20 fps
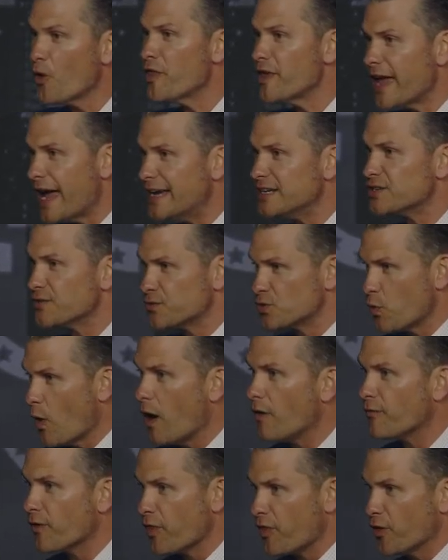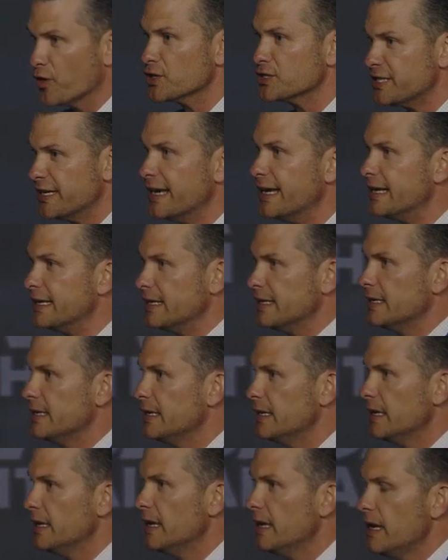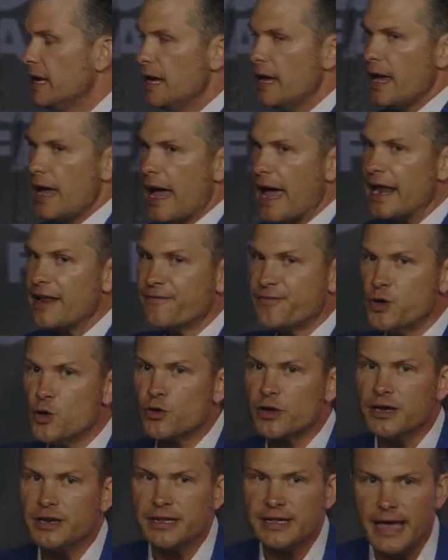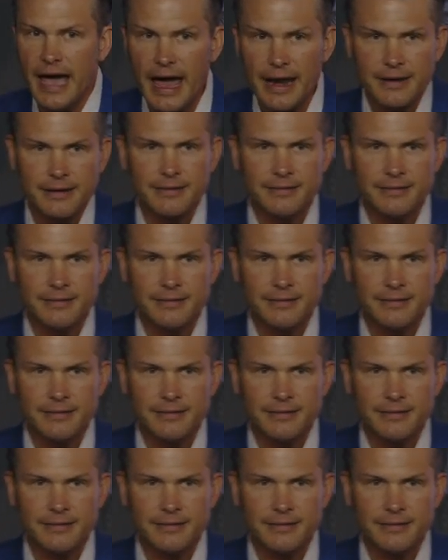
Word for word: the age of 12 or 13. And if you can get